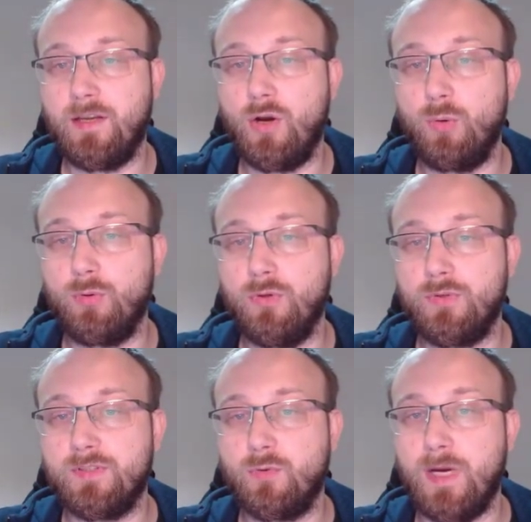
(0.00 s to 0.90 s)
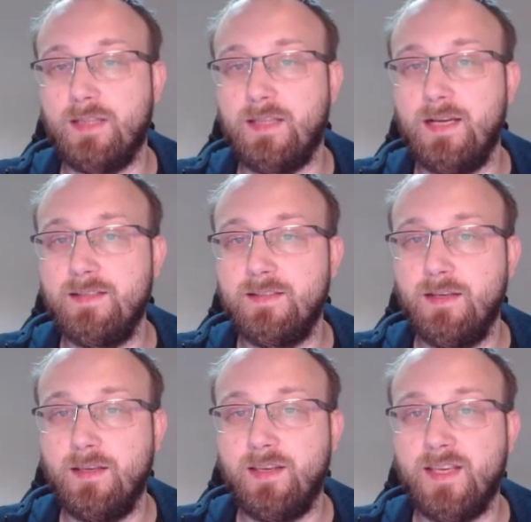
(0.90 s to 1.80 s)
the code looks quite nice.
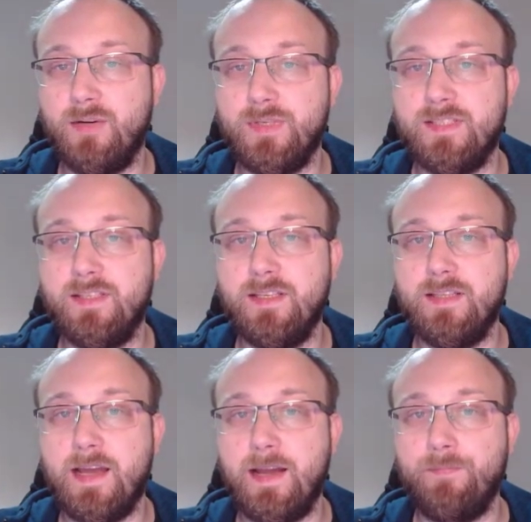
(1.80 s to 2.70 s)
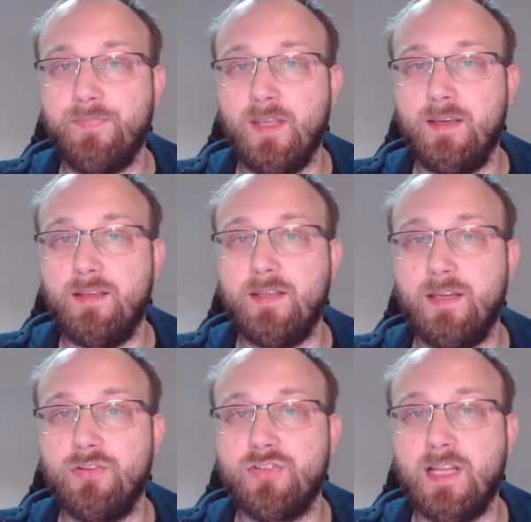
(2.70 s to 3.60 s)
Here we see in the
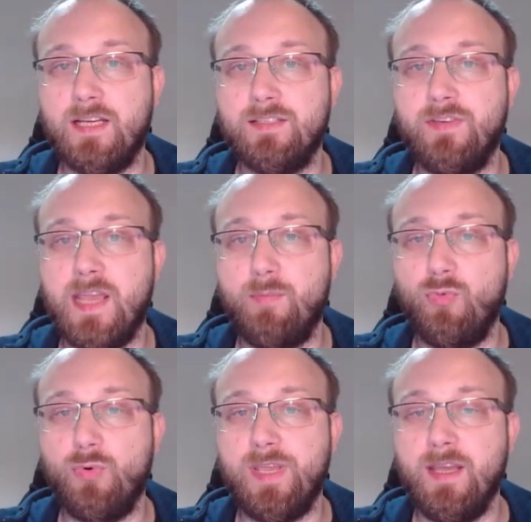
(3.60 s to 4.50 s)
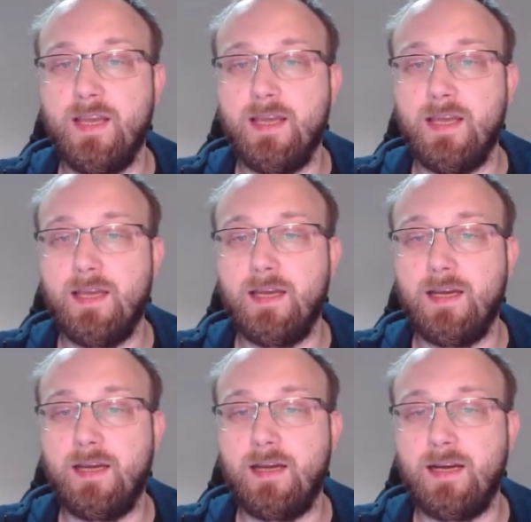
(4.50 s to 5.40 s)
initialize VM, we
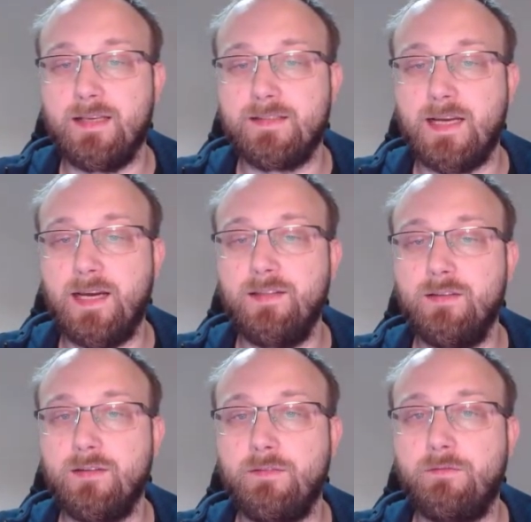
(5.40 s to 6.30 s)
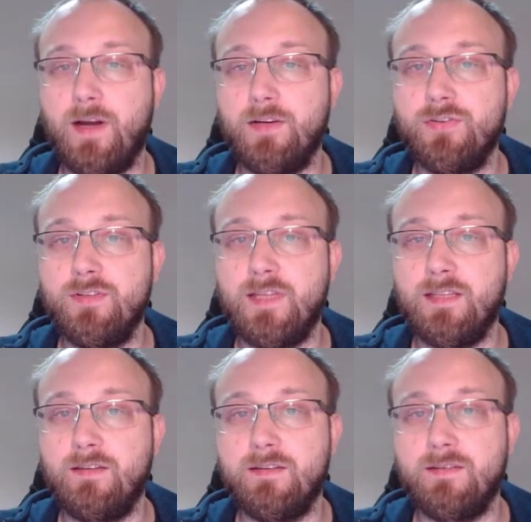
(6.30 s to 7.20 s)
assign the function
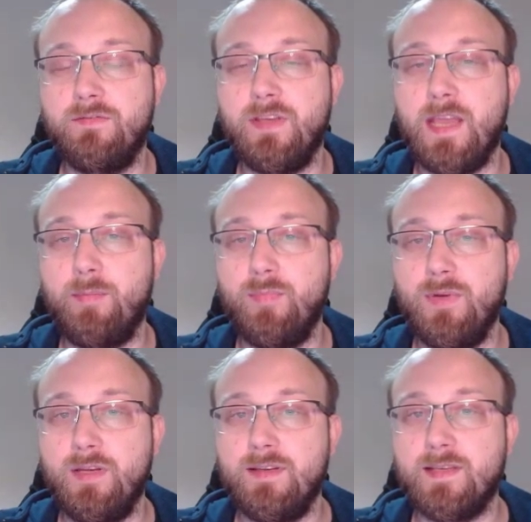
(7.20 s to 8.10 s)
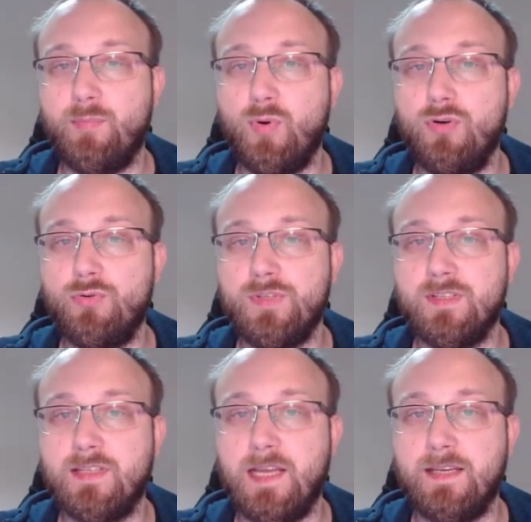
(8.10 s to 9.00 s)
that this VM supports,
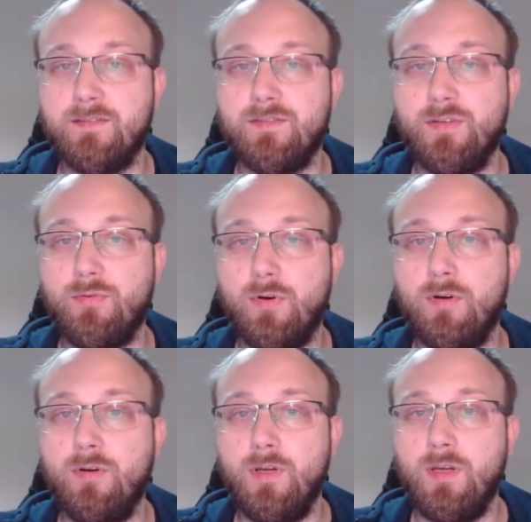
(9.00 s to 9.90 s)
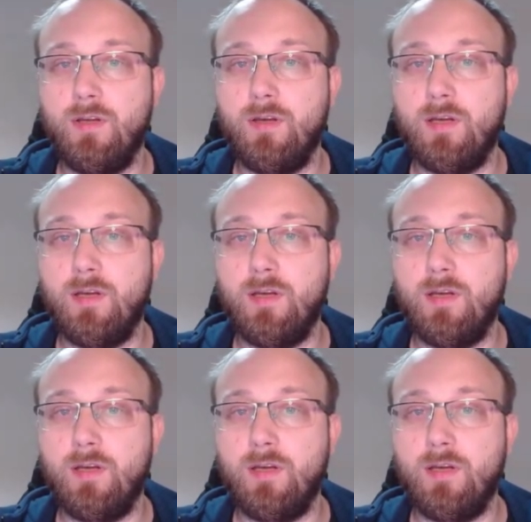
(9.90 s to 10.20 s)
which is like 0,